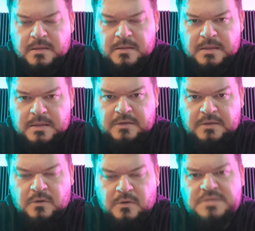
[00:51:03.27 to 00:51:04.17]
Yeah,
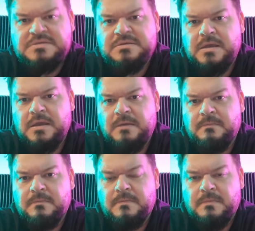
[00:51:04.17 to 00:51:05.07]
Doris.
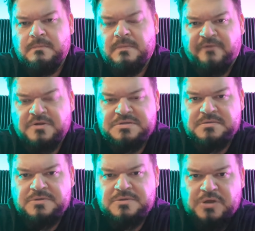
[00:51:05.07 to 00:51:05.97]
The first
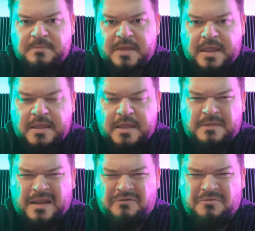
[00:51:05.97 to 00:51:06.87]
dream I had
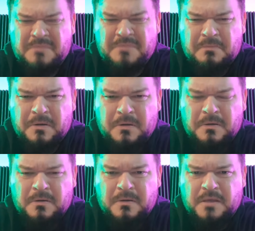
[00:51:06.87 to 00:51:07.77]
that I
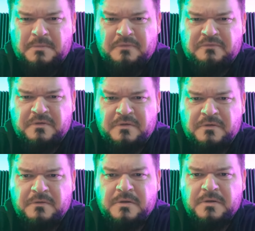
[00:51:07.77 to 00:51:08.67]
remember coming
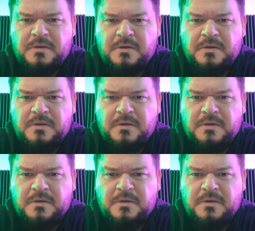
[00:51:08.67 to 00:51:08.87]
true